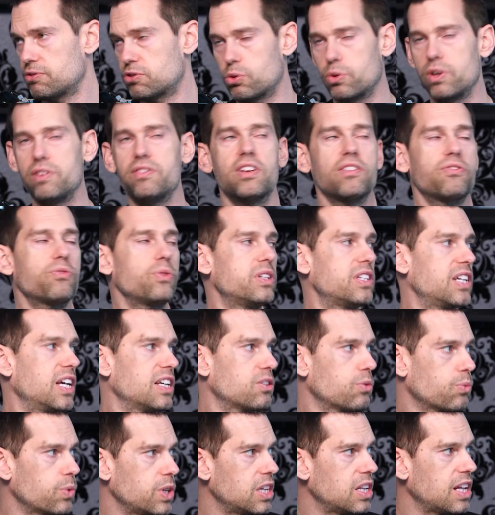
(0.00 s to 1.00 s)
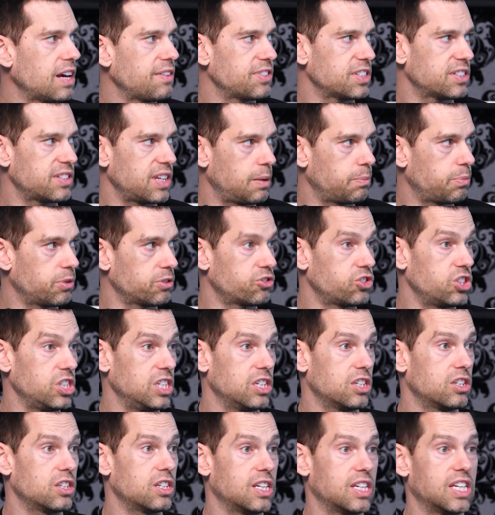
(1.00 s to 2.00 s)
So even if we take the real life example,
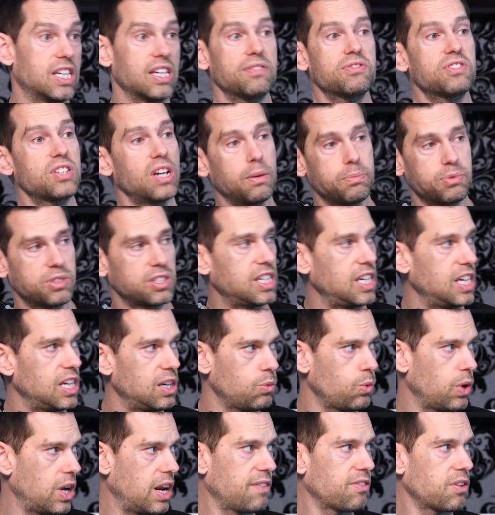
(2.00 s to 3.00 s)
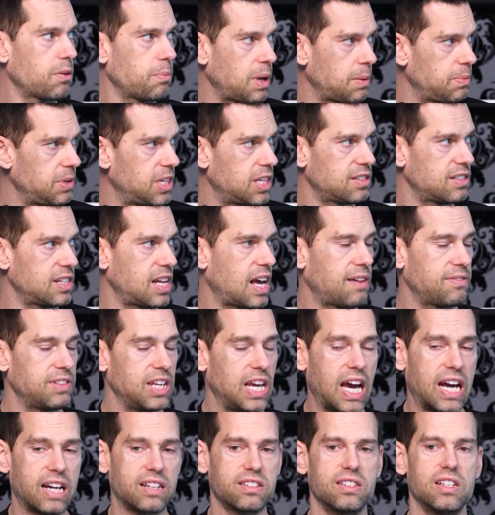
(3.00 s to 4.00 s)
she gives up skiing, whatever, maybe doesn't have
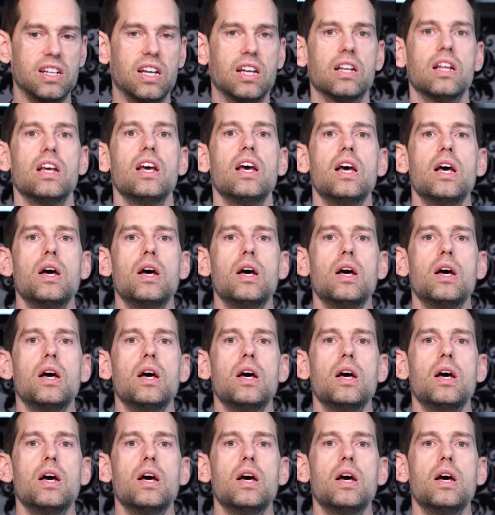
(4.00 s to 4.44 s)
the accident,